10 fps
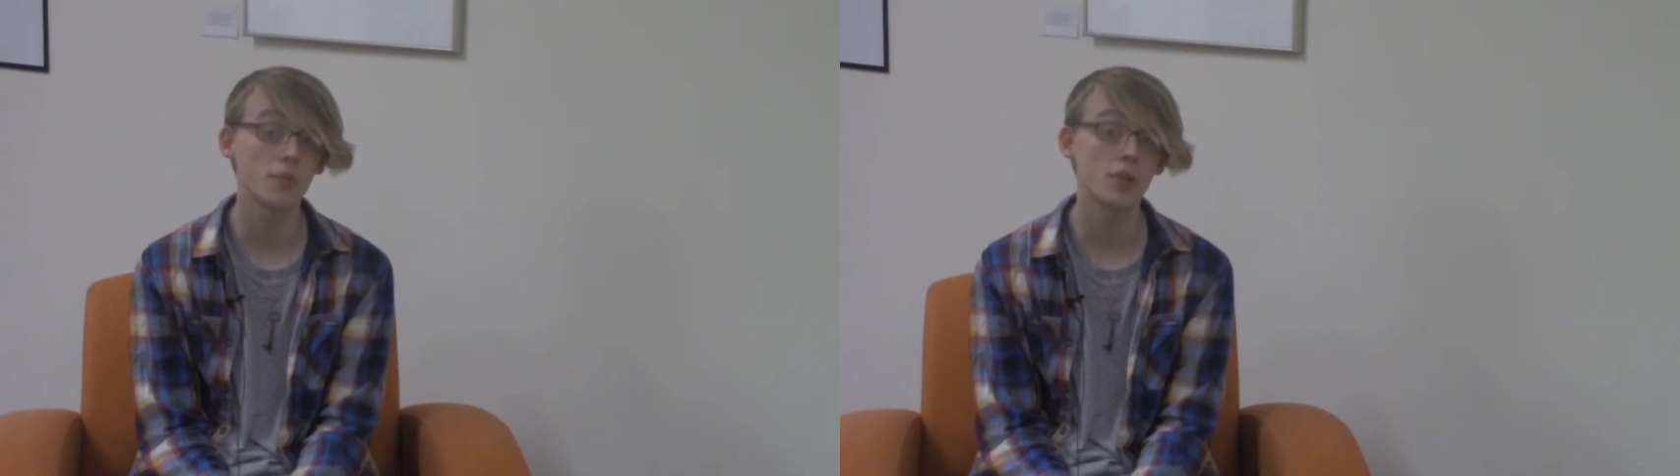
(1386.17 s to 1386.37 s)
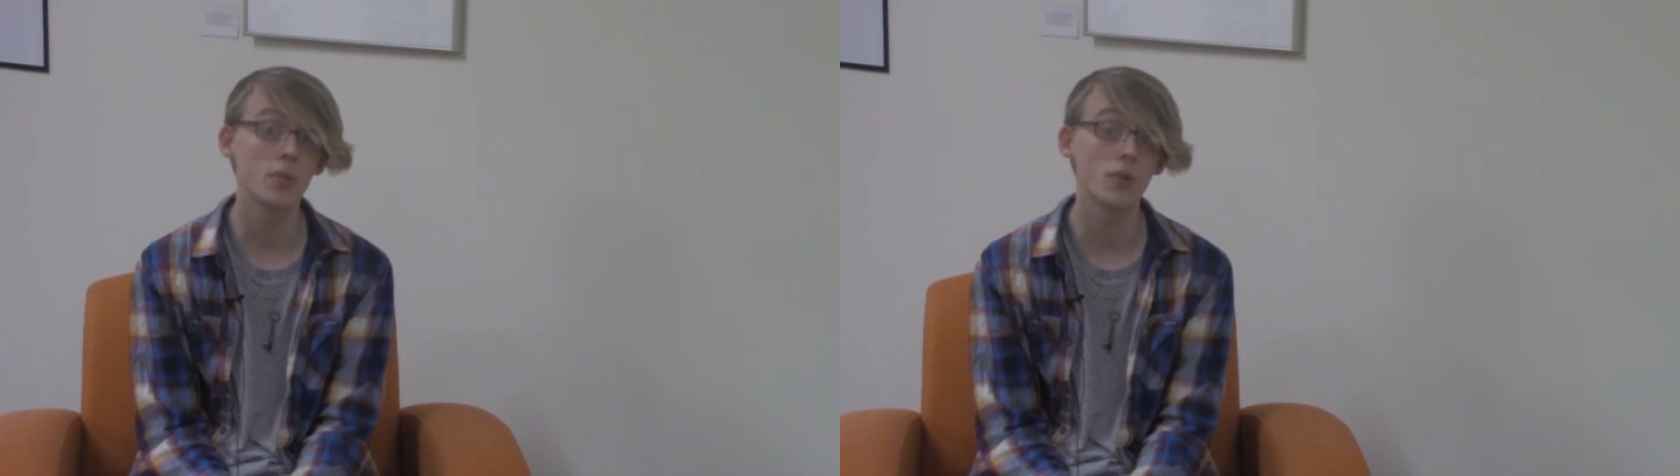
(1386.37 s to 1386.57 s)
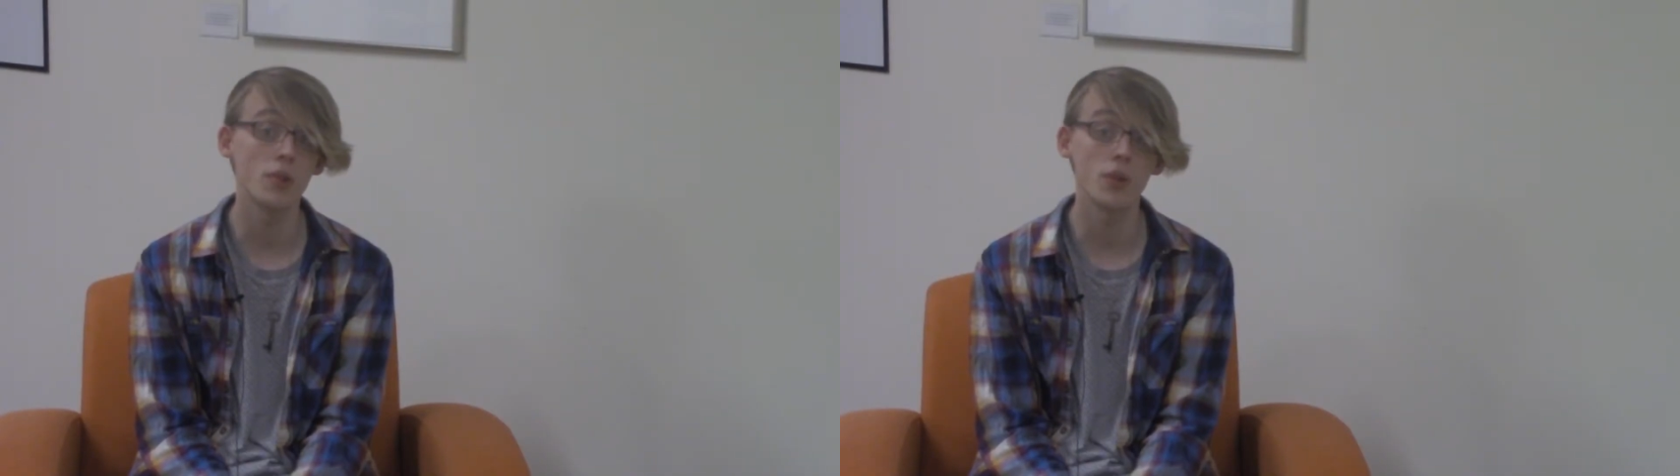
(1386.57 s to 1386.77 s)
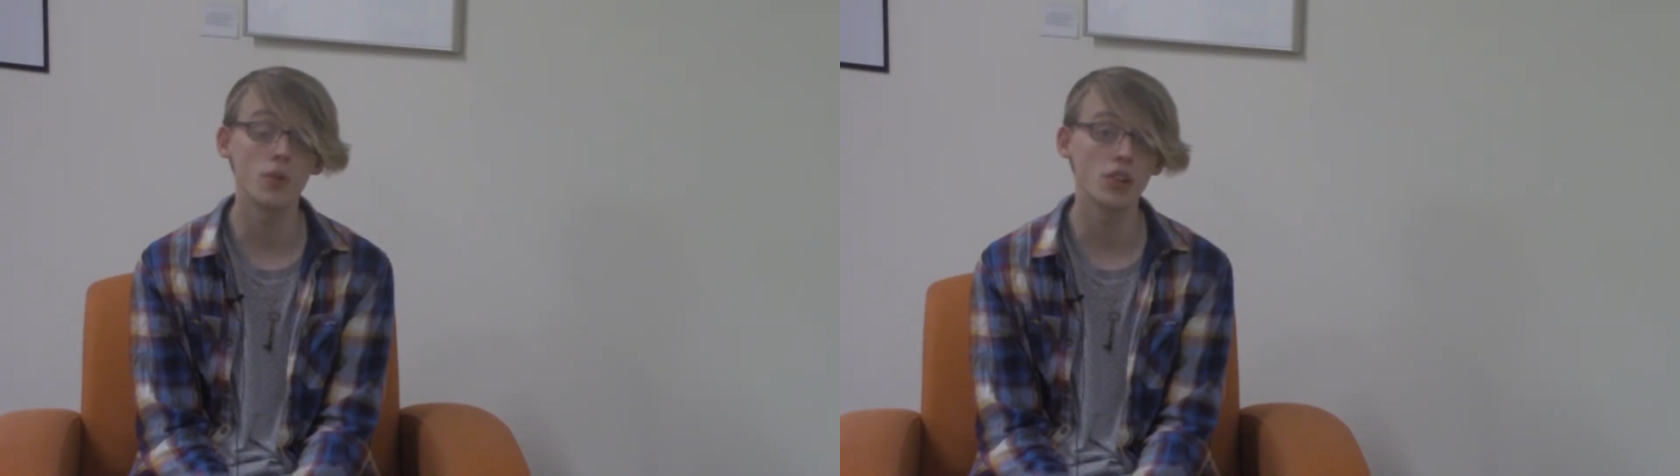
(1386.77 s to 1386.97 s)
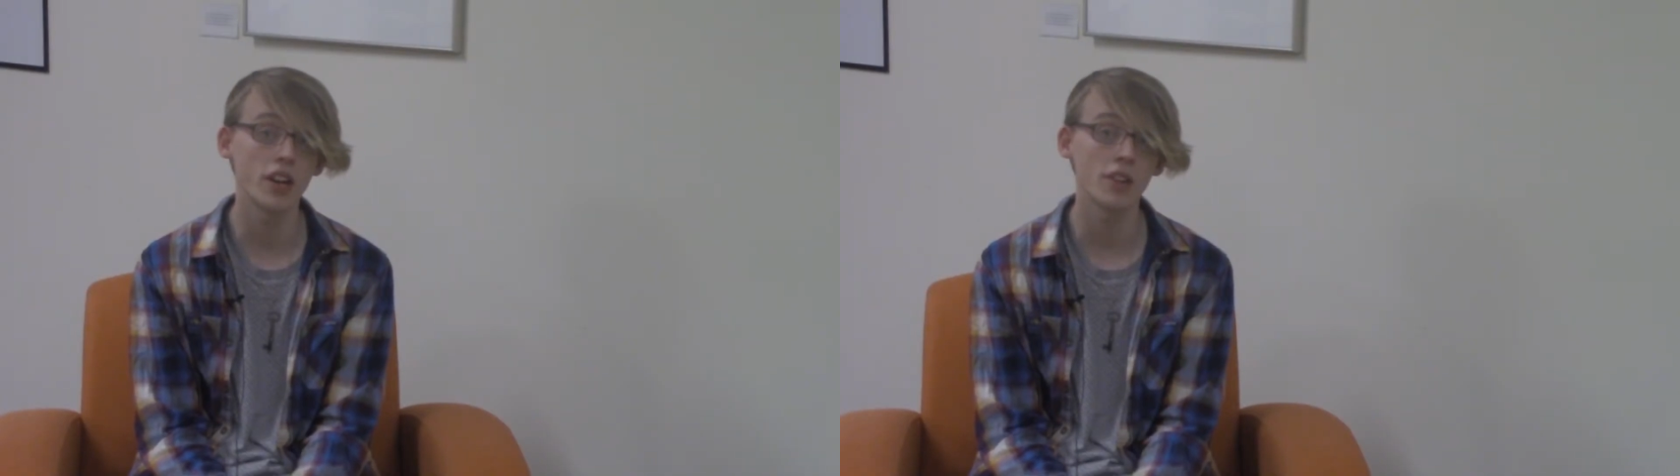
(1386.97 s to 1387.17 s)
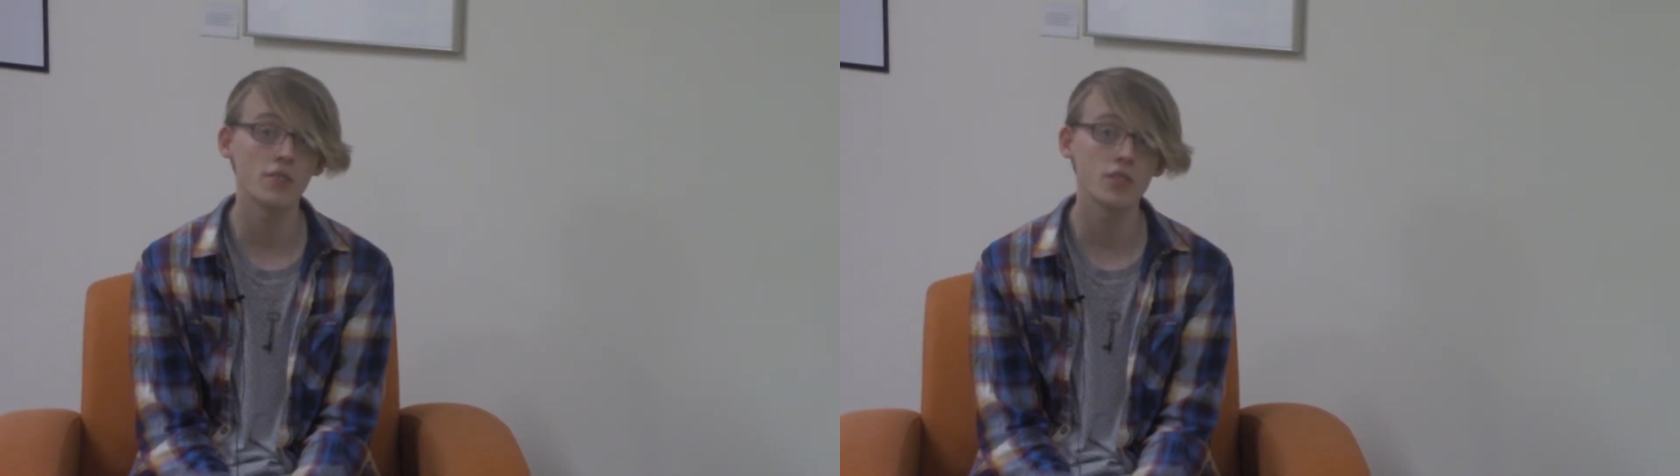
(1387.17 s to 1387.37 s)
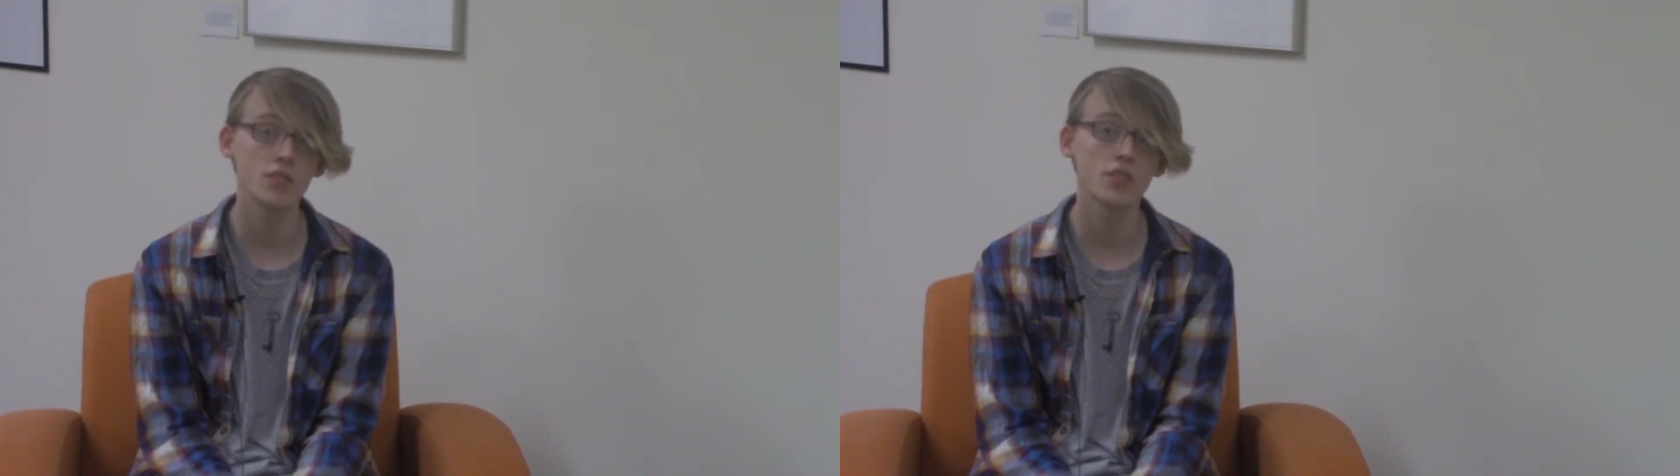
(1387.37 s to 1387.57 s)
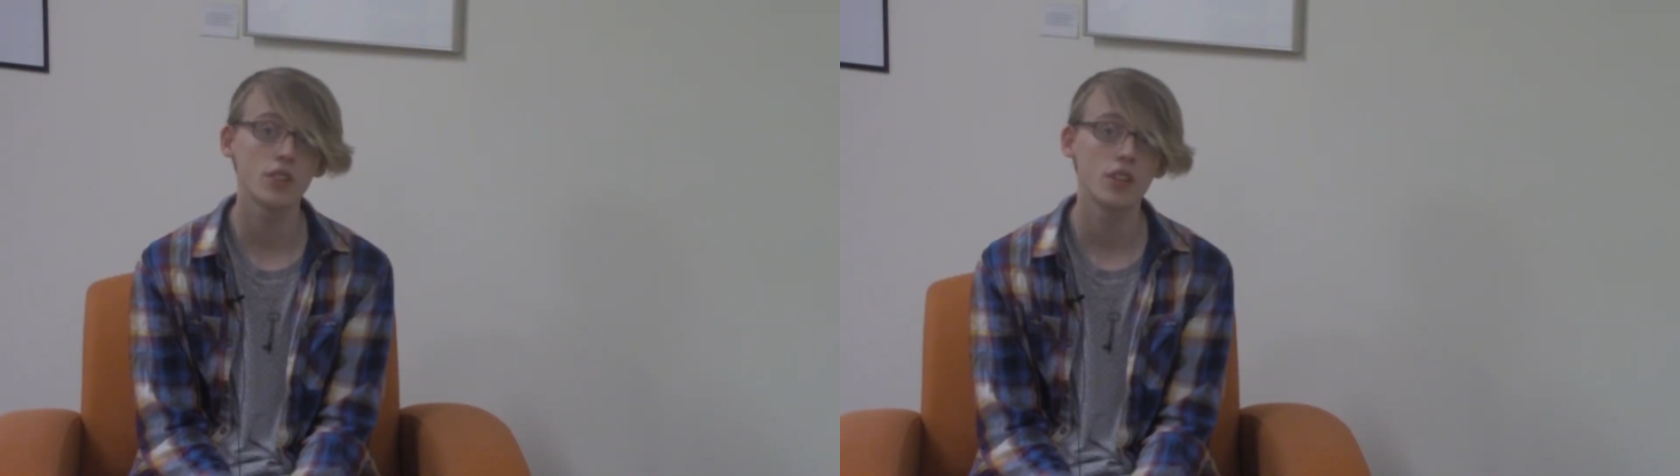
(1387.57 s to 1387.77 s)
people their whole
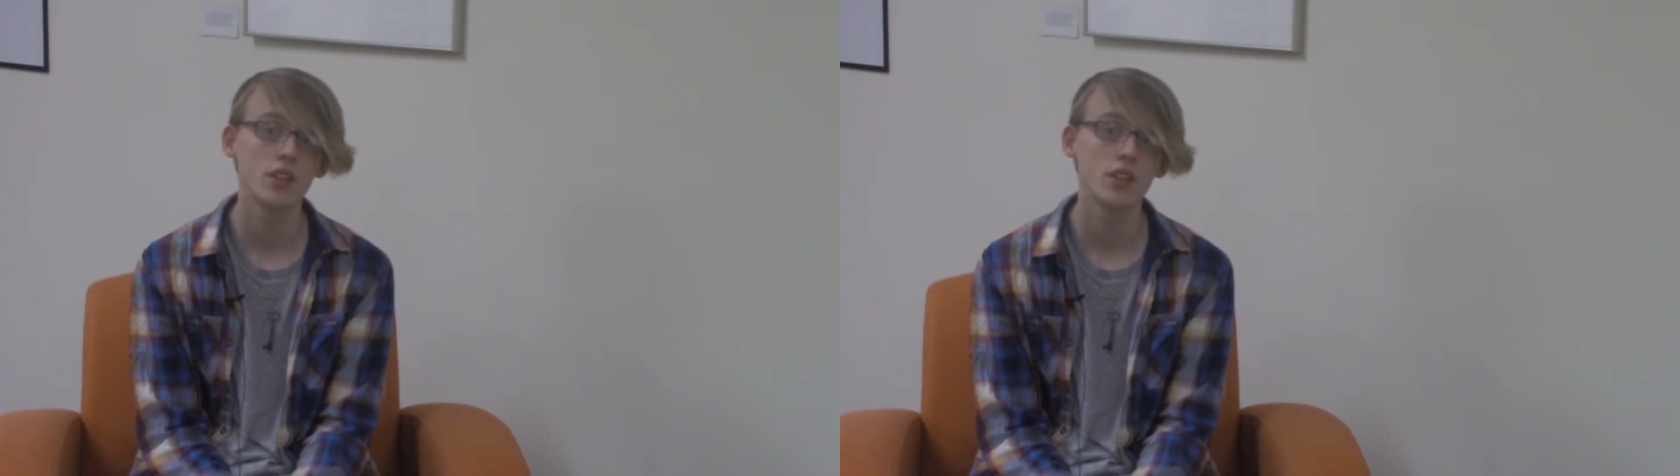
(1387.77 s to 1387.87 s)
lives.